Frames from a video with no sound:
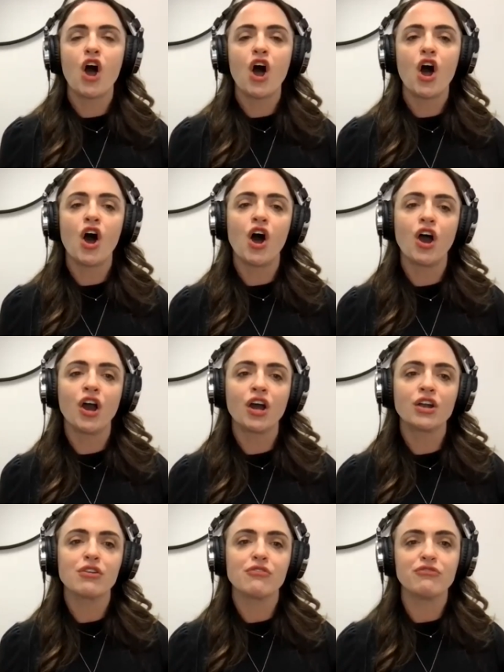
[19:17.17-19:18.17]

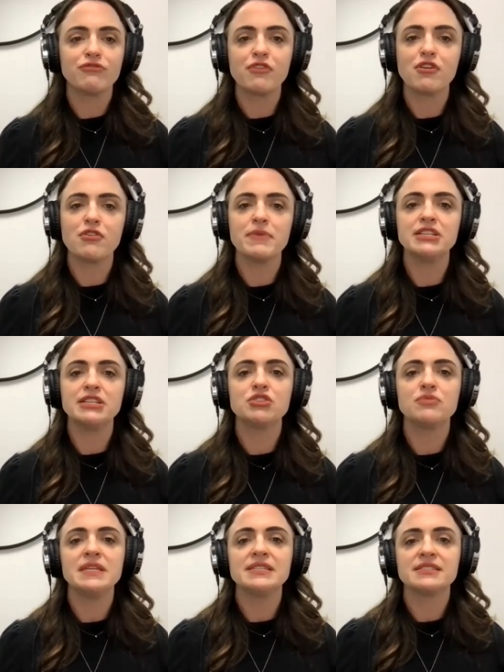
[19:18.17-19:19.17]
hard or firm. It should
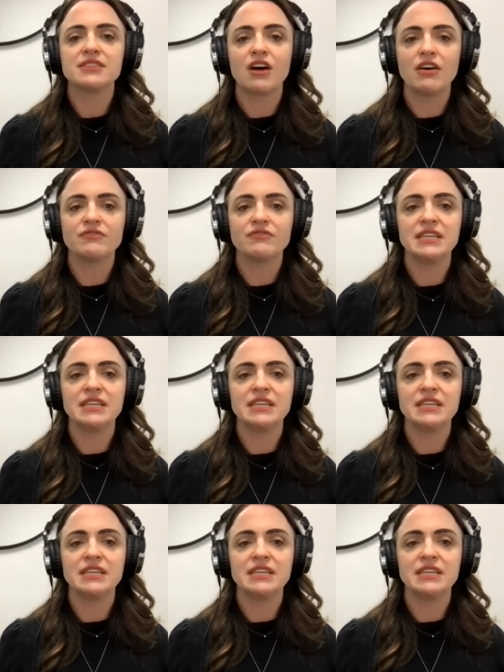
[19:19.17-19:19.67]
be soft.